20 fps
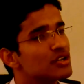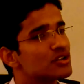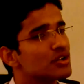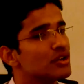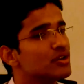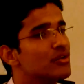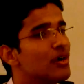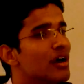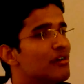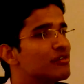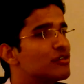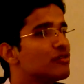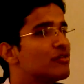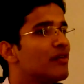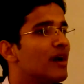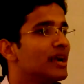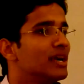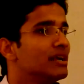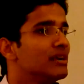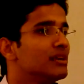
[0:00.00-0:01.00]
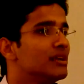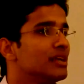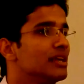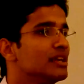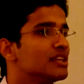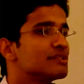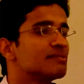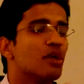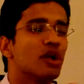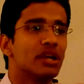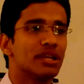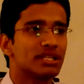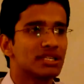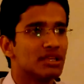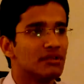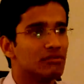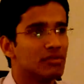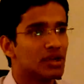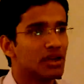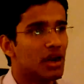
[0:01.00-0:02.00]
So you have to find the smallest
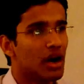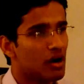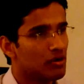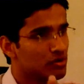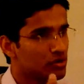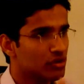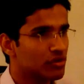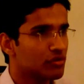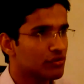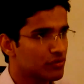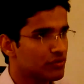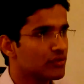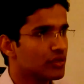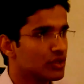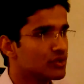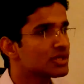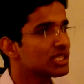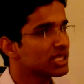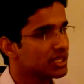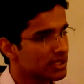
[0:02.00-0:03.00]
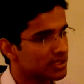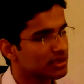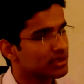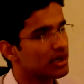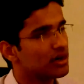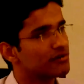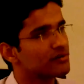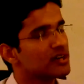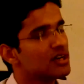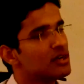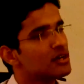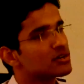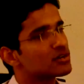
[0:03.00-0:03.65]
number out of using this graph.